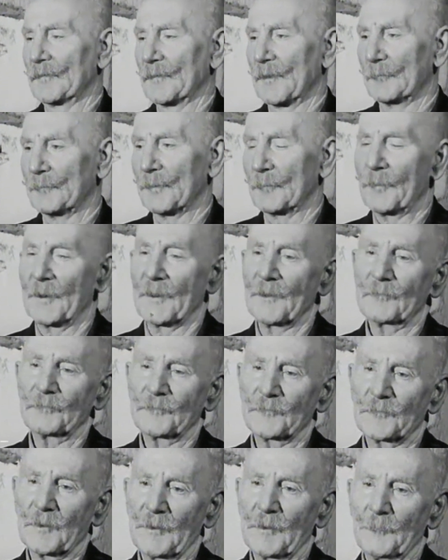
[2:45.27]
There'd be piles
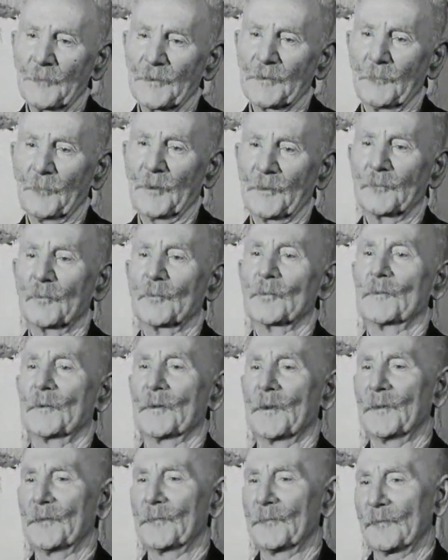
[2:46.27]
of jam anyway during the
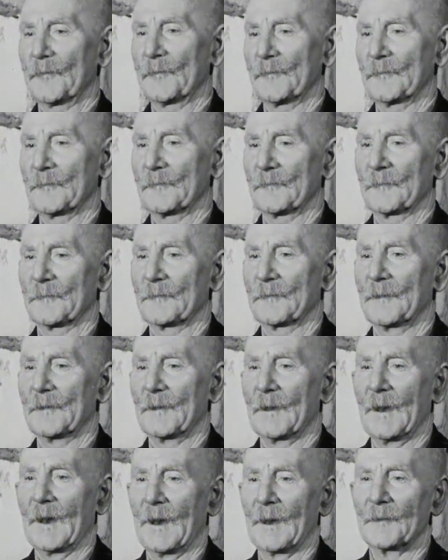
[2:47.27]
night,
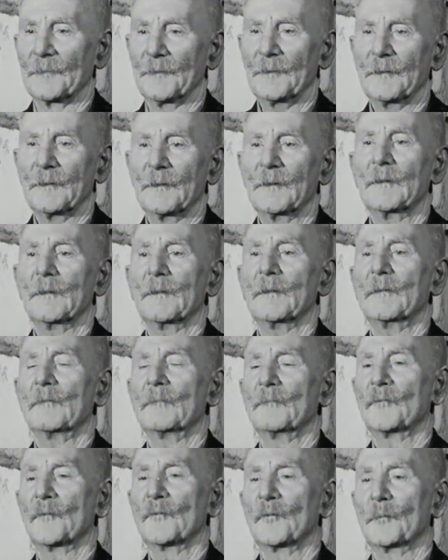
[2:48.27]
and
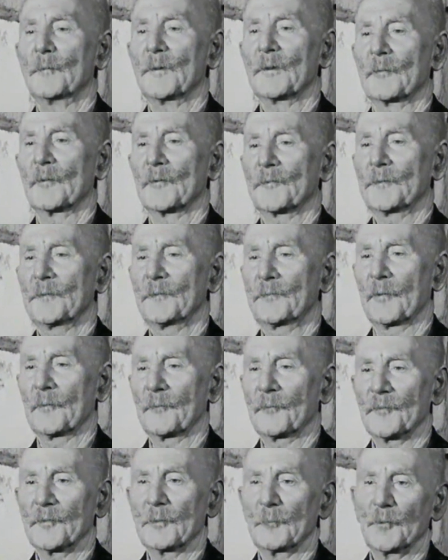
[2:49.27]
when you'd be cutting
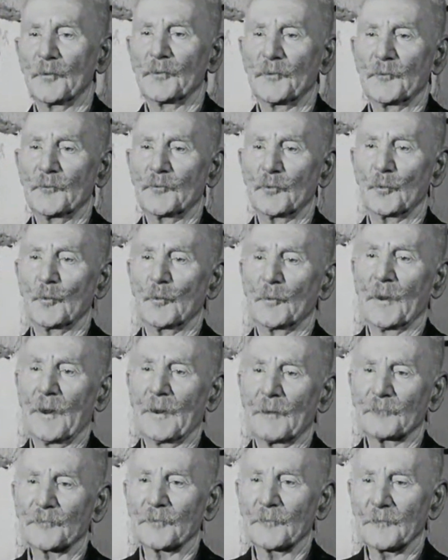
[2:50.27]
turf in the month of June
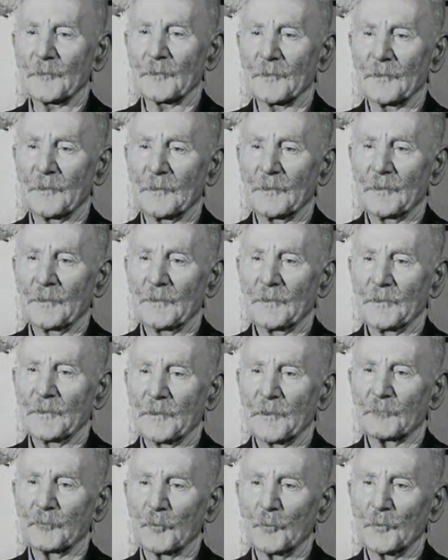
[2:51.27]
after,
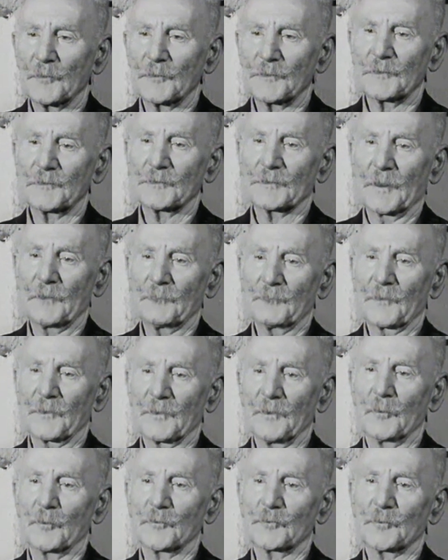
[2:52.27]
if you went into that
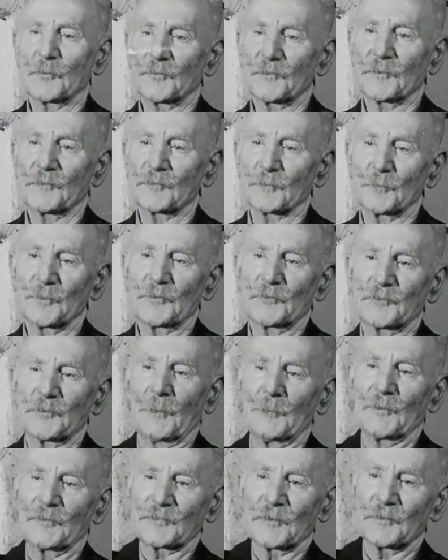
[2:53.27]
very house, you would see some of the
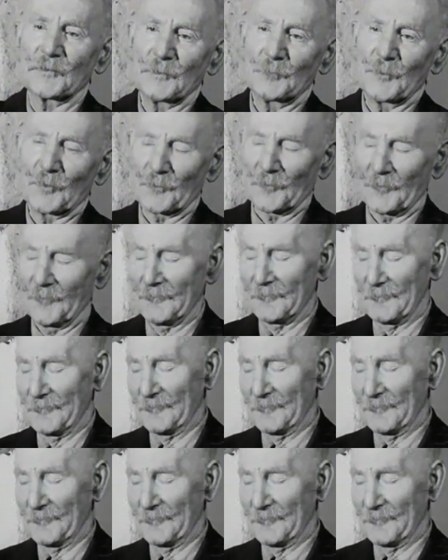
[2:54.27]
jam inside in the bucket.